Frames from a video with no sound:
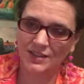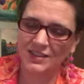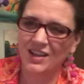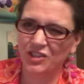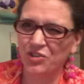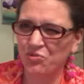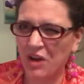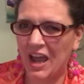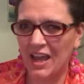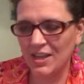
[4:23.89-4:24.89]
It's not so
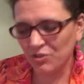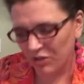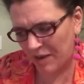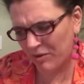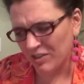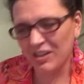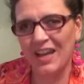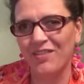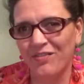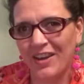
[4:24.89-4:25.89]
dry as grammar. It's
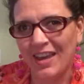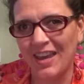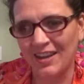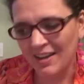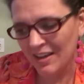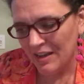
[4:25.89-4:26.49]
kind of funny,